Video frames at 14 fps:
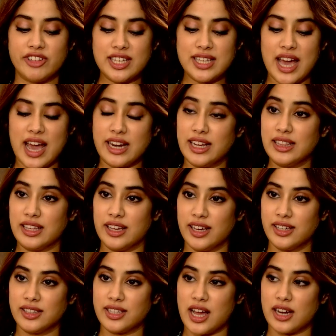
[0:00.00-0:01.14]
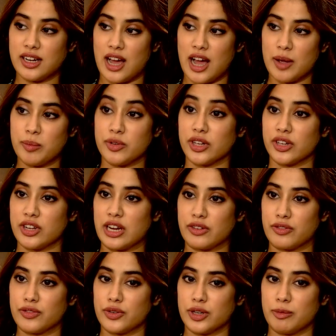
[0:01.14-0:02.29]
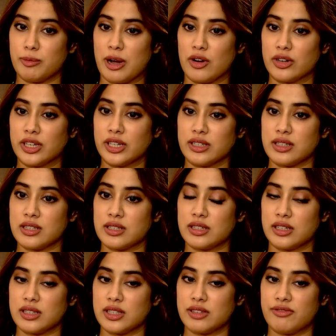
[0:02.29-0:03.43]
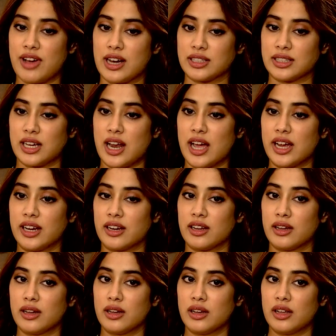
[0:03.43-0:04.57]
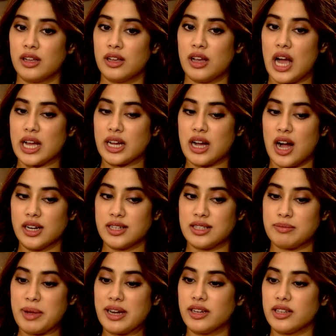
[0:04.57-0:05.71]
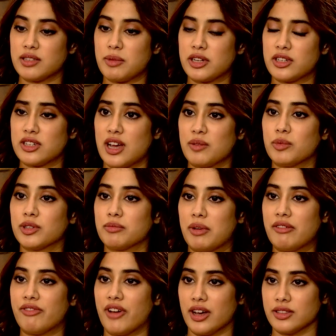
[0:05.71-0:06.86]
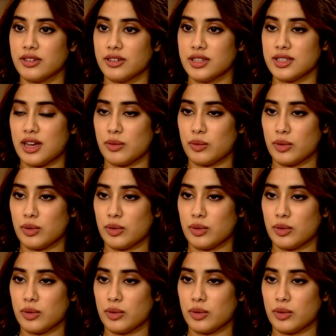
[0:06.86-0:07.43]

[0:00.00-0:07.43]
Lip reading: there's anything that I'm regretful about, it's the fact that I can't spend as much time with my father as I